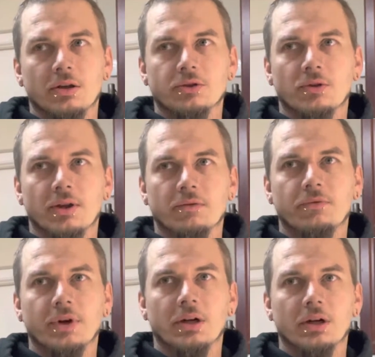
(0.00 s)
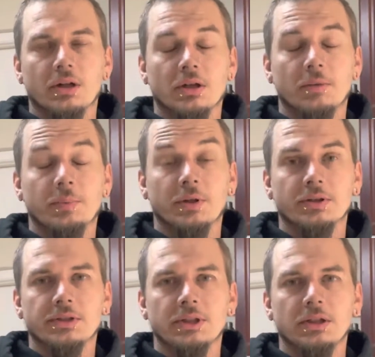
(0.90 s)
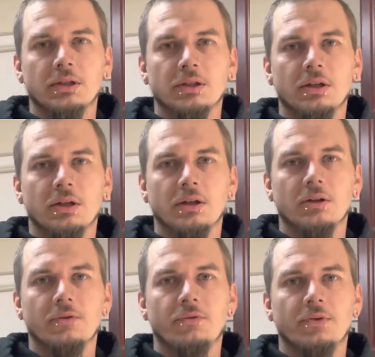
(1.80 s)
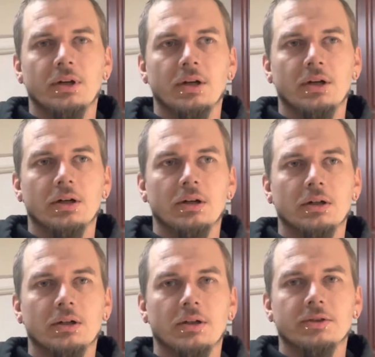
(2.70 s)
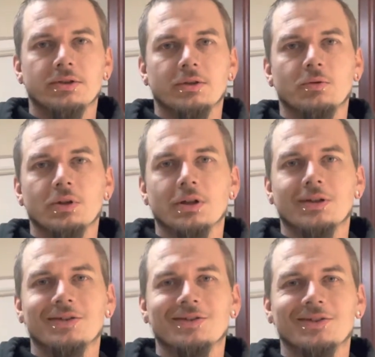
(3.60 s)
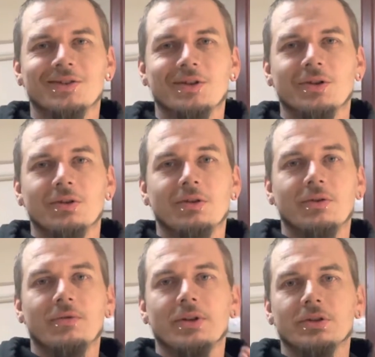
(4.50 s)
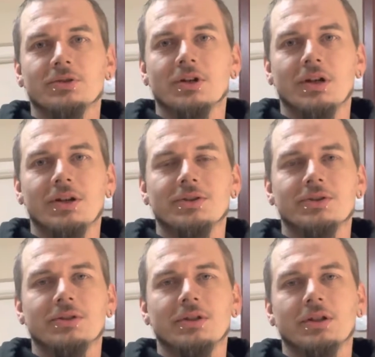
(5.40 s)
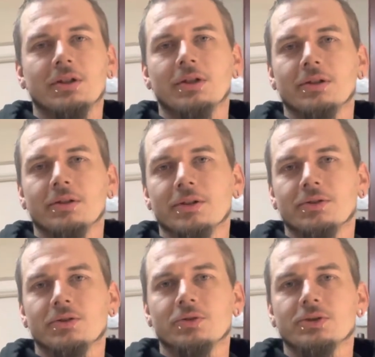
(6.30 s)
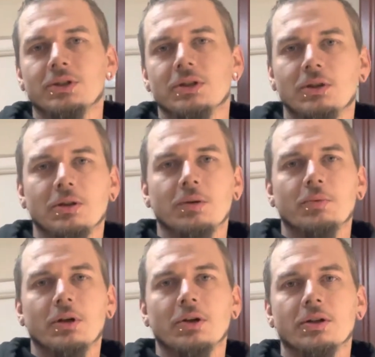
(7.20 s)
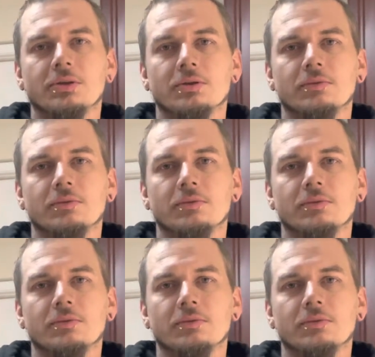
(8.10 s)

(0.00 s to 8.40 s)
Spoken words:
so I can fire it up and see if it's gonna work. So fingers crossed. Let's go see the progress.